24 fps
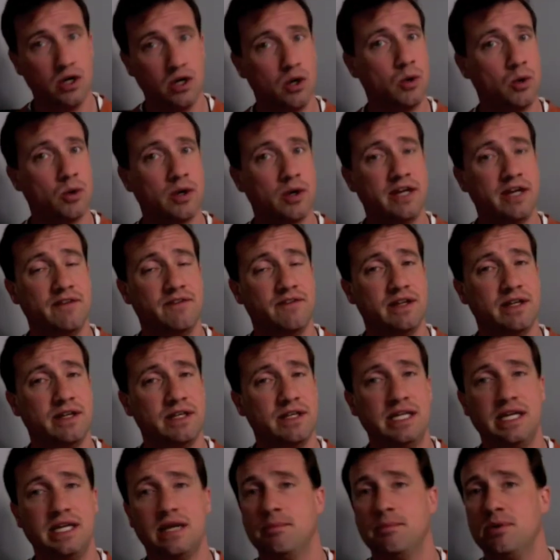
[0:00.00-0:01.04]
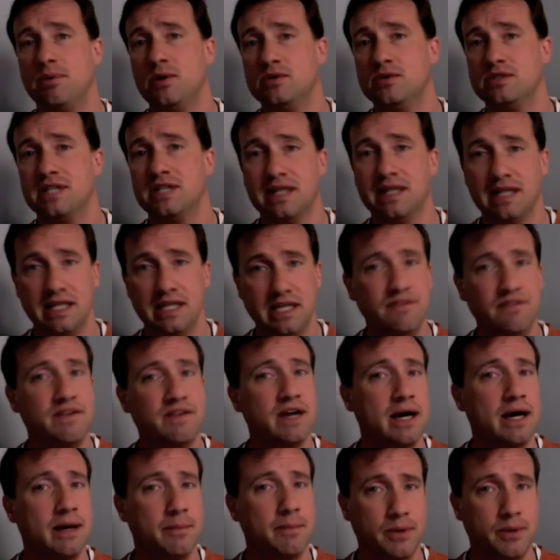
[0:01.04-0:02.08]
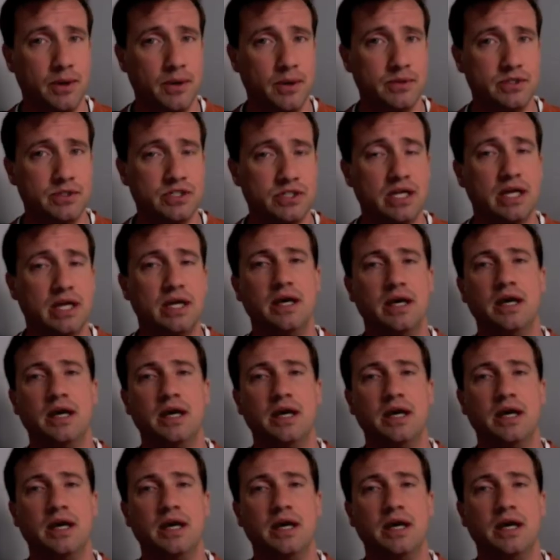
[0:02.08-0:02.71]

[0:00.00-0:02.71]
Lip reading: or even decomposed leaf compost,